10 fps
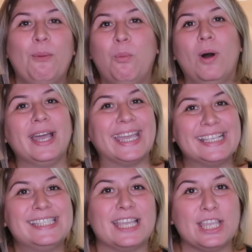what
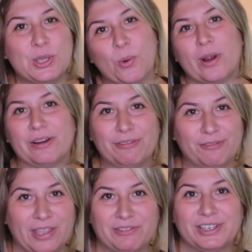is your
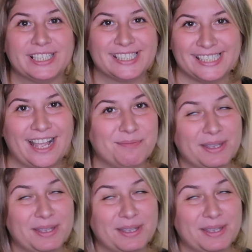favorite scent,